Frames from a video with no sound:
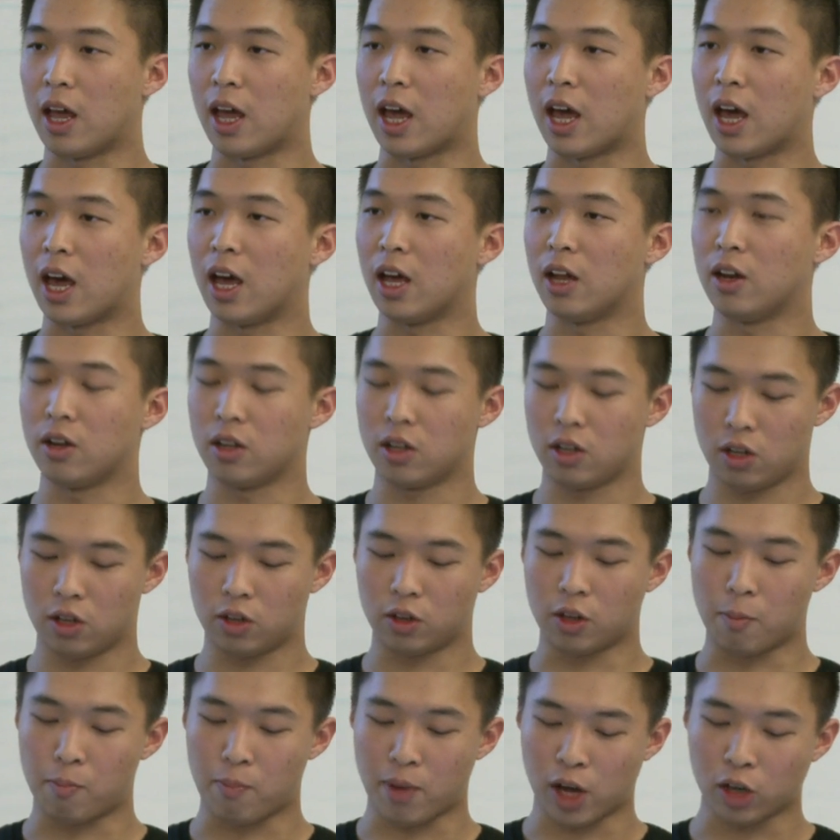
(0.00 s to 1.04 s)
And
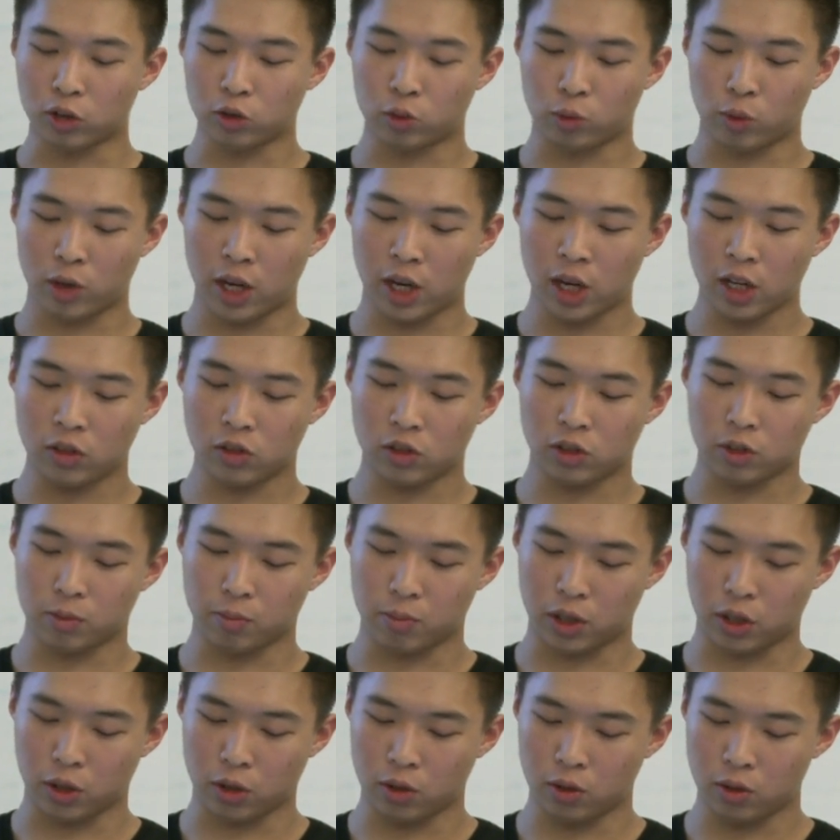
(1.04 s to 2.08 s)
the best way to
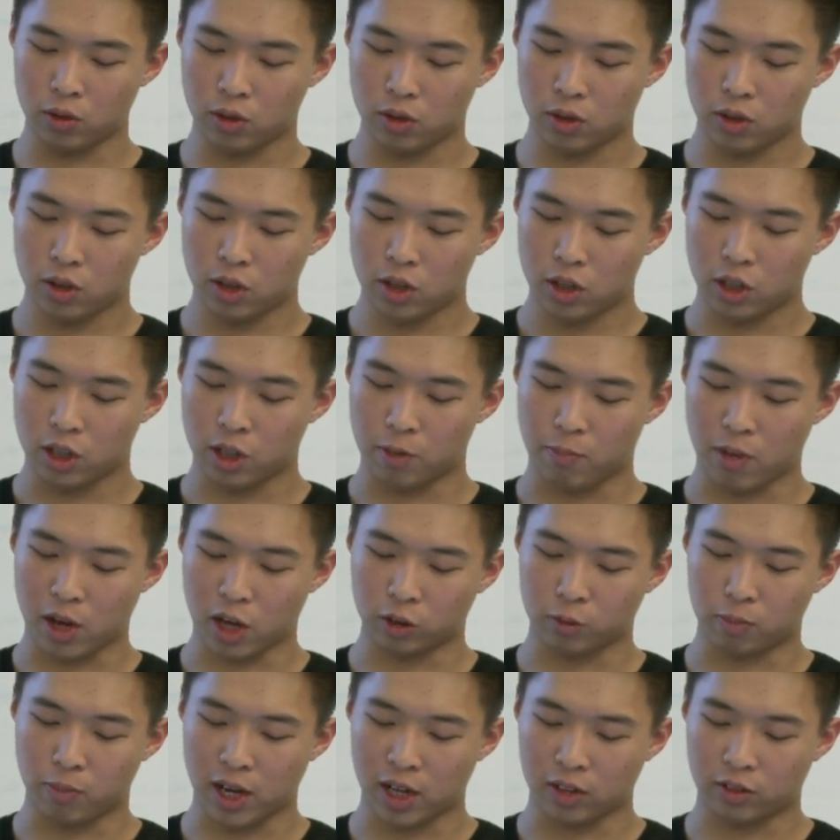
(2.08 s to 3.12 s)
compute the
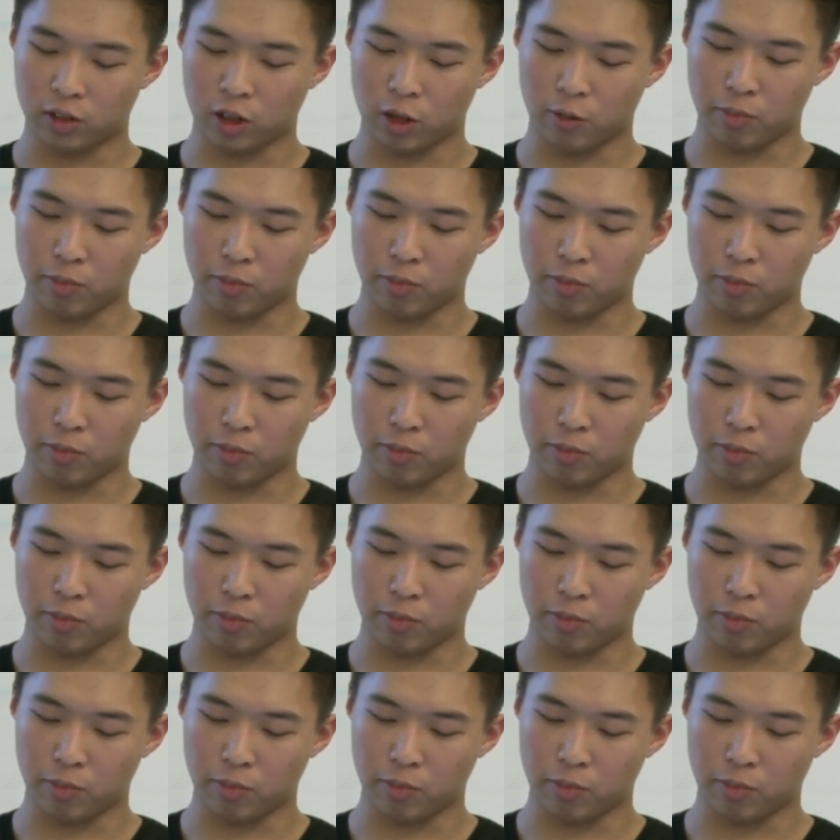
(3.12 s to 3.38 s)
best buy-sell